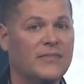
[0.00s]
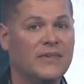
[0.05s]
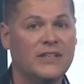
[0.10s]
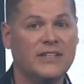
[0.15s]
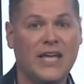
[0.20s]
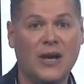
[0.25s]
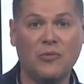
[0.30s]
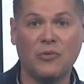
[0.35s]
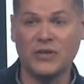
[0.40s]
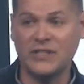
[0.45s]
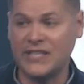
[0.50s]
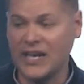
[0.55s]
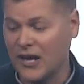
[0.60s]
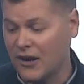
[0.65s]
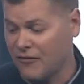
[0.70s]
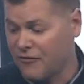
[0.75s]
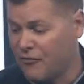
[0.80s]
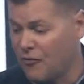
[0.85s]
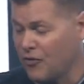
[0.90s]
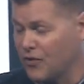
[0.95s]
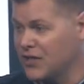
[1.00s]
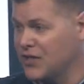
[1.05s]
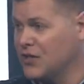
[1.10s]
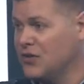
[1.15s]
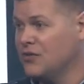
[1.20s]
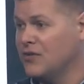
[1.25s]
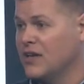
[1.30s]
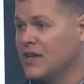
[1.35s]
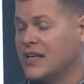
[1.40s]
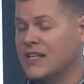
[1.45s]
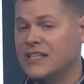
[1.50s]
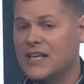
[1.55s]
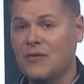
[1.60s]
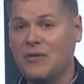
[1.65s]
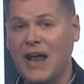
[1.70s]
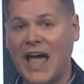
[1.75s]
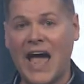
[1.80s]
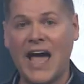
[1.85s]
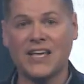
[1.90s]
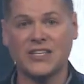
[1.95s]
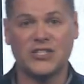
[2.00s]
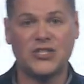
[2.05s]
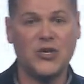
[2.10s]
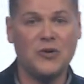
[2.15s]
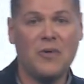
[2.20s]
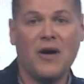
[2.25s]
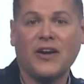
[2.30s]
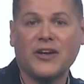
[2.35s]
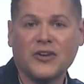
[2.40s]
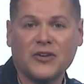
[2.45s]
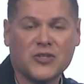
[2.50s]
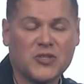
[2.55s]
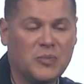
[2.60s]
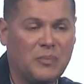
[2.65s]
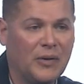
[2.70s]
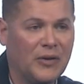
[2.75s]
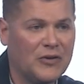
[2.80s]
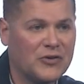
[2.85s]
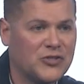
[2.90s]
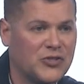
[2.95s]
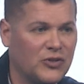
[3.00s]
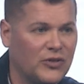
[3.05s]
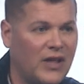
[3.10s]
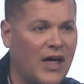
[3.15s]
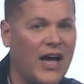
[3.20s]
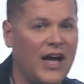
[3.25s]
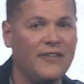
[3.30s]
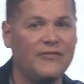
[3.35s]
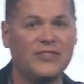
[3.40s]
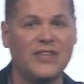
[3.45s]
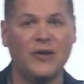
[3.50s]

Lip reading: They were there for you. They would ask you about your spiritual life.